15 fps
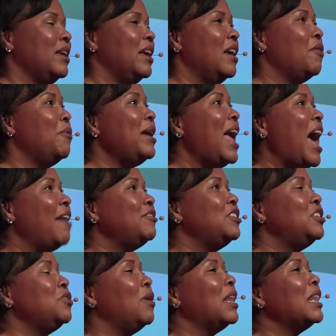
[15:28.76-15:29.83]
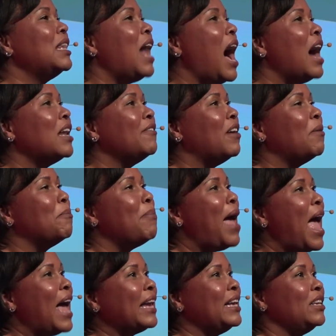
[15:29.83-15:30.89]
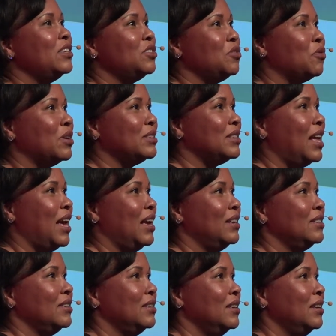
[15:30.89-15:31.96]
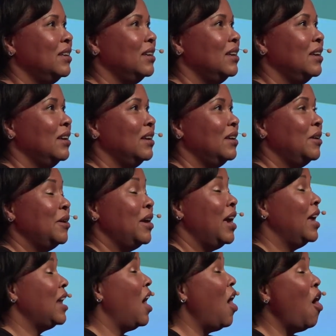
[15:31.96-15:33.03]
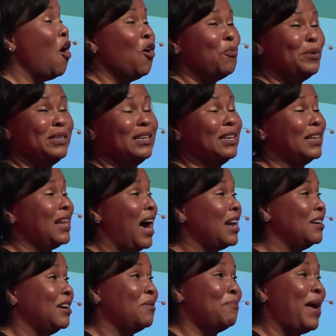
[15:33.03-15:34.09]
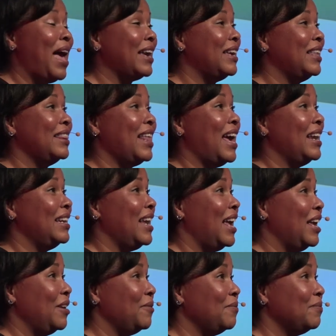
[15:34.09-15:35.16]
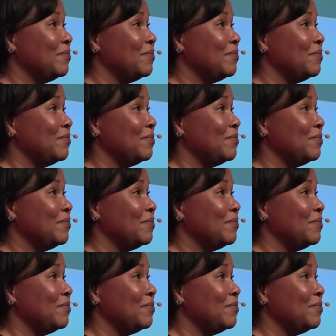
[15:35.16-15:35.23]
And we have to do a lot of unpacking towards that. And I hope we did a lot of unpacking that day.